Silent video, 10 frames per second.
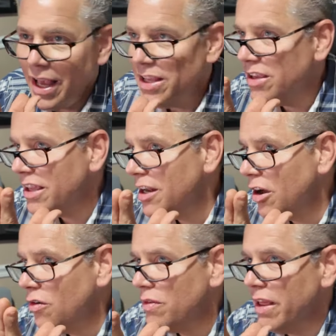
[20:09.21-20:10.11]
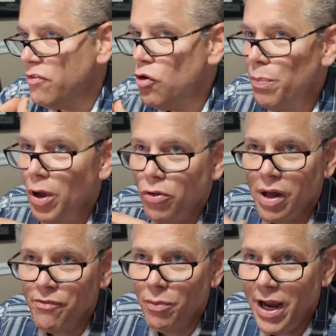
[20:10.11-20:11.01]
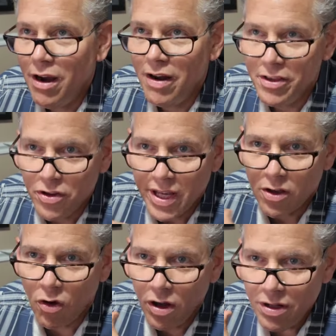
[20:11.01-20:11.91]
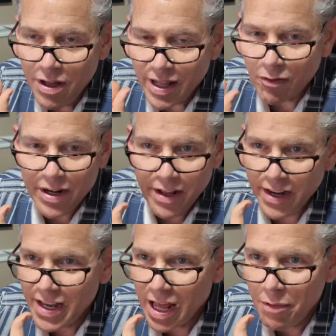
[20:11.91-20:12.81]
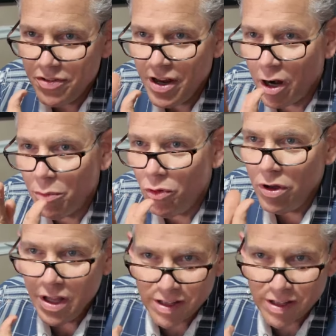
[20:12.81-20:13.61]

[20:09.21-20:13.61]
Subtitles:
and you build up from there, and you get going. Like right now, the economy's terrible.